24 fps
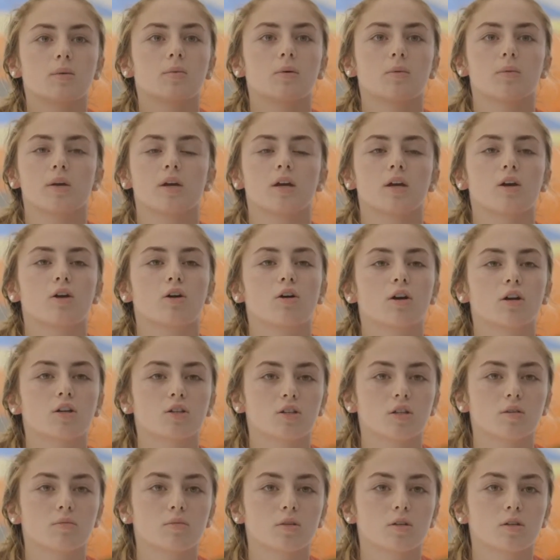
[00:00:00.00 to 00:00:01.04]
but we
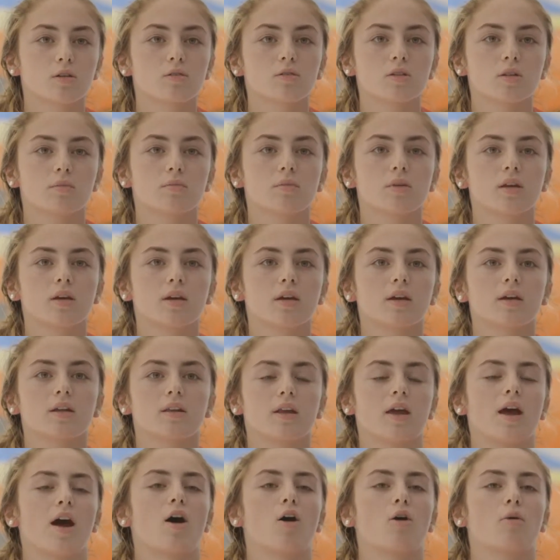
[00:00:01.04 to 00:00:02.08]
encourage them to do something and
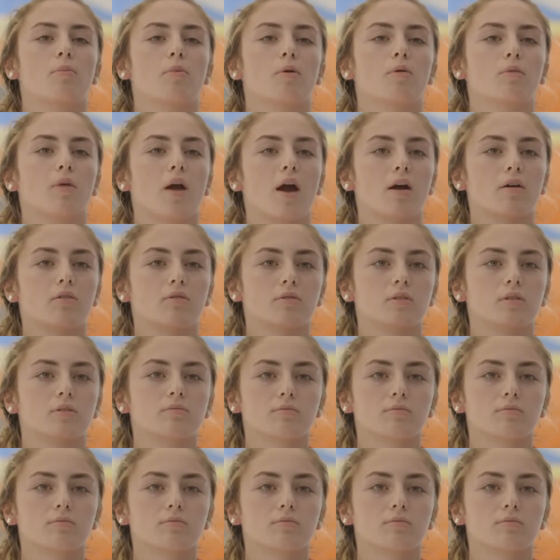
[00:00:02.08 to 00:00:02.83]
help around.